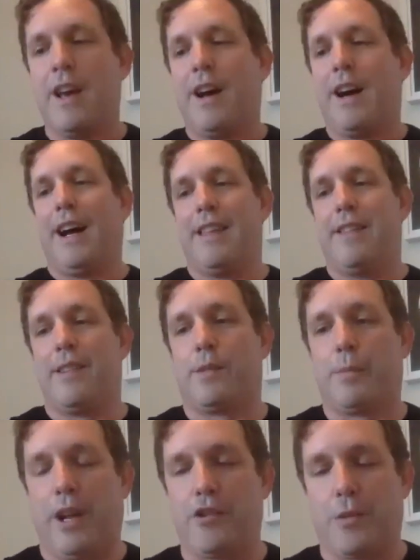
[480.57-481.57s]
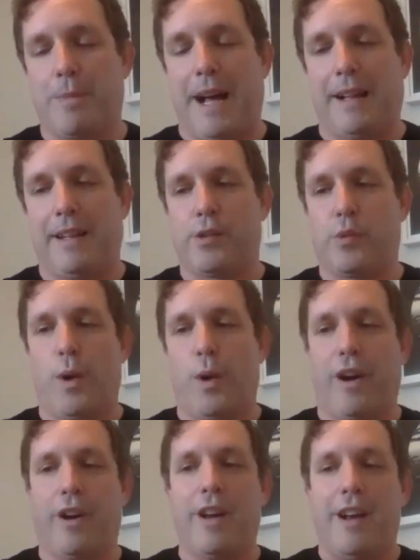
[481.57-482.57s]
uh, in this pleasure palace
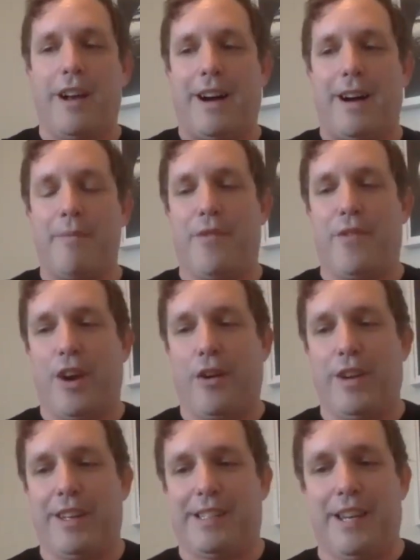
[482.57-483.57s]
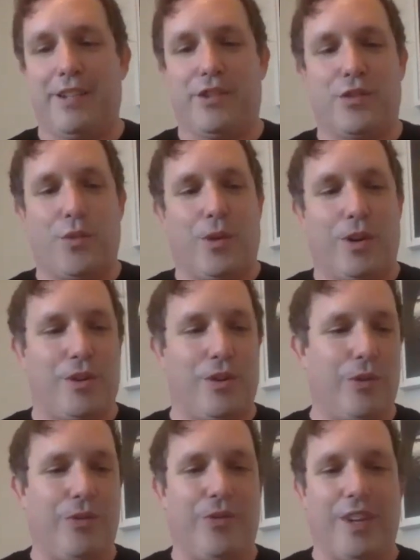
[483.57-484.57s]
where um, various
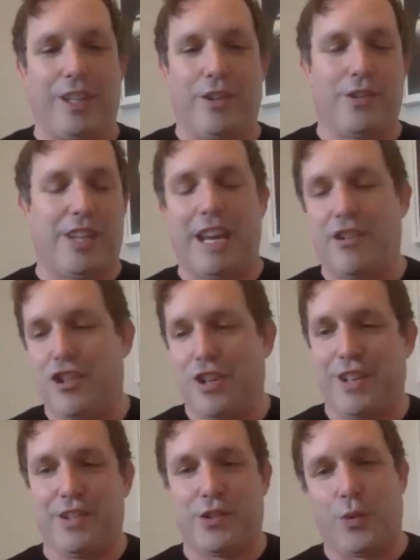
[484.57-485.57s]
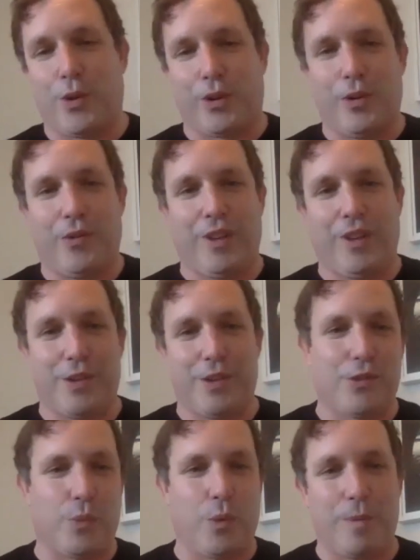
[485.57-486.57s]
historical figures ancient historical
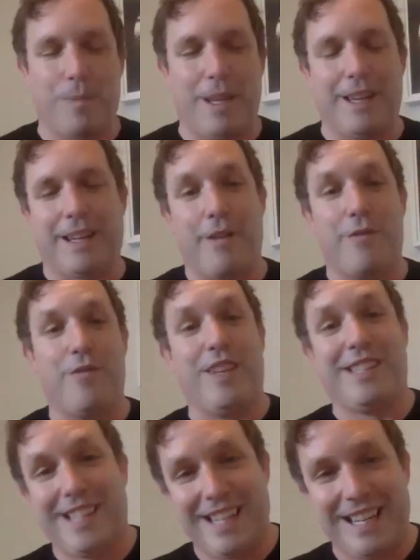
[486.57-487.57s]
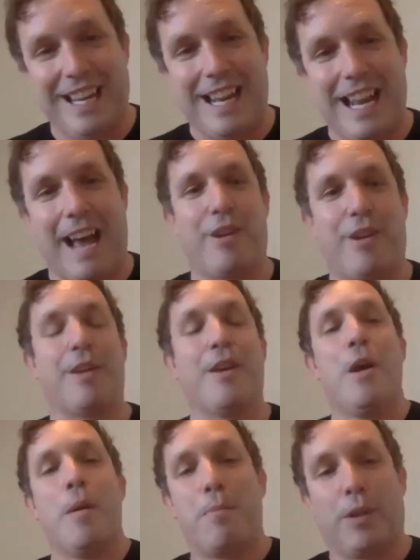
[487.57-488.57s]
figures would be kind of visiting and having
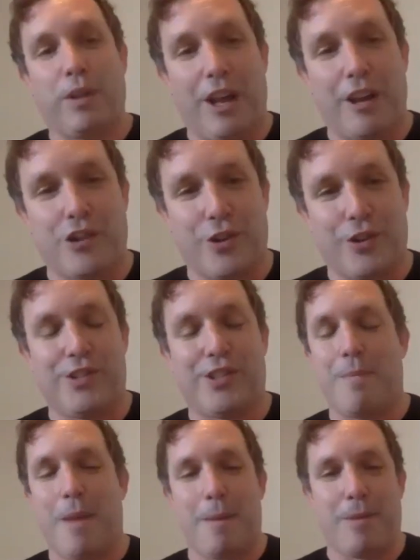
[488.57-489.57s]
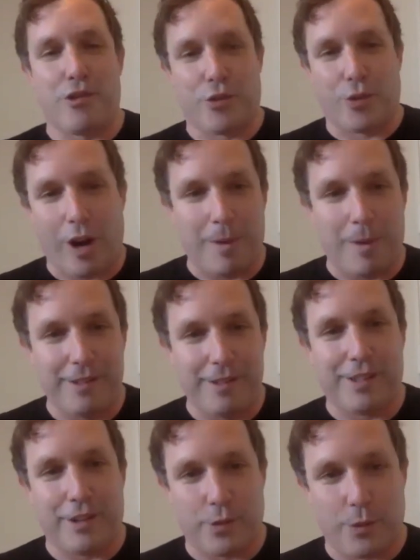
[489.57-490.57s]
pleasures and maybe
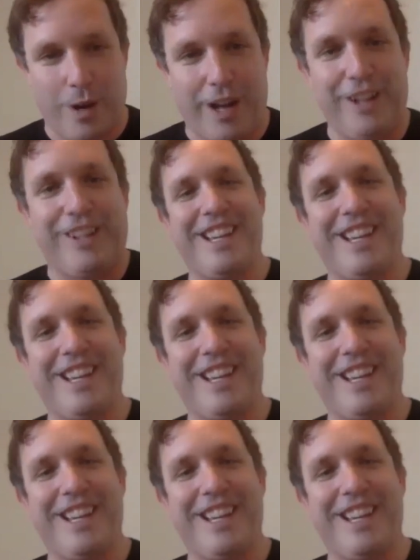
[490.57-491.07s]
traumas as well